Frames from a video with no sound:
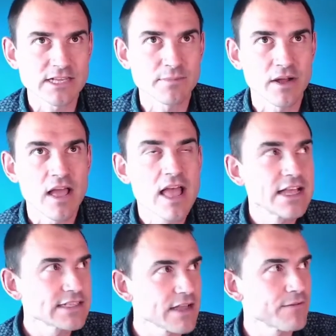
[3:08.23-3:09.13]
But
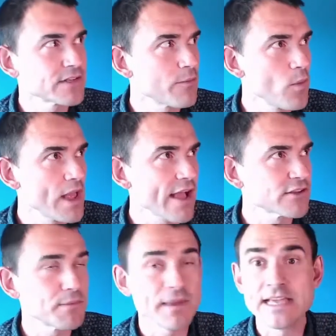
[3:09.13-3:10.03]
say, for example, we have
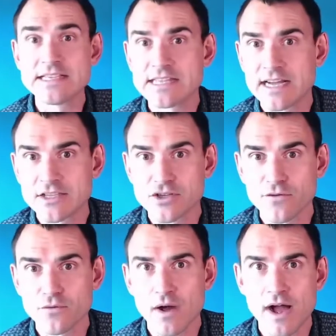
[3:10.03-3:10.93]
some e-sign
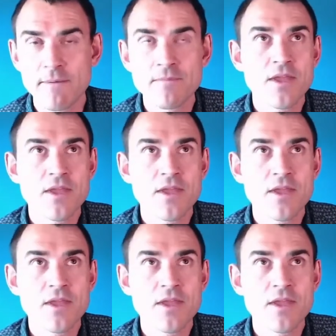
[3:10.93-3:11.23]
software,